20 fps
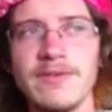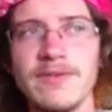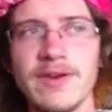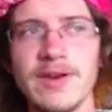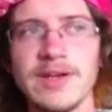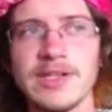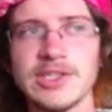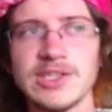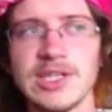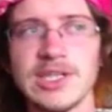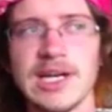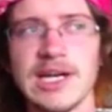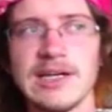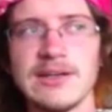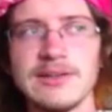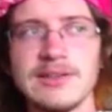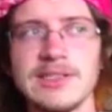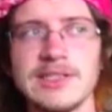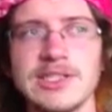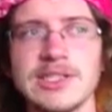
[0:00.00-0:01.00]
very
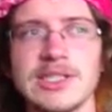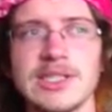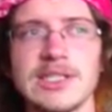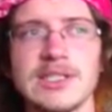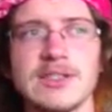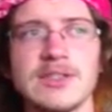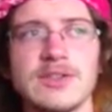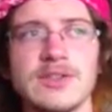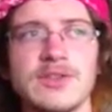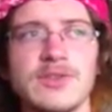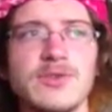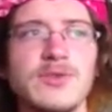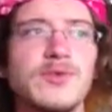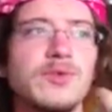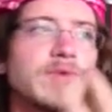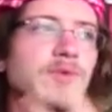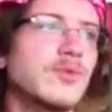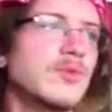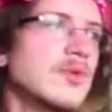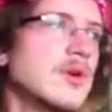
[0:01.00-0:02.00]
challenging
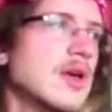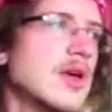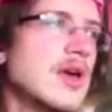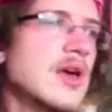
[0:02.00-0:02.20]
to